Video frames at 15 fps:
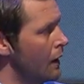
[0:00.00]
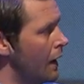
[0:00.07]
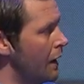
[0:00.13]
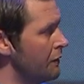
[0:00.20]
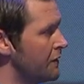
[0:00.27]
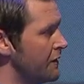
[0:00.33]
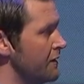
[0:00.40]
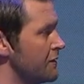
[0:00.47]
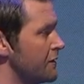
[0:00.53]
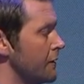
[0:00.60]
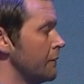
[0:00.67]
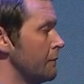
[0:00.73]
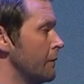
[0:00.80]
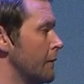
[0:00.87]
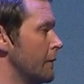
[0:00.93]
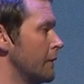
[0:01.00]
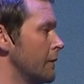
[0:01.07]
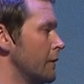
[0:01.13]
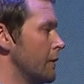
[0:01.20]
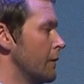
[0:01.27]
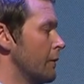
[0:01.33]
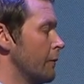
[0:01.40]
I've seen some
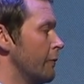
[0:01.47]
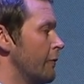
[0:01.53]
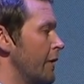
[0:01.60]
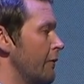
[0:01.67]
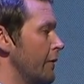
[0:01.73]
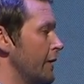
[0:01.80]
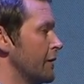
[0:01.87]
very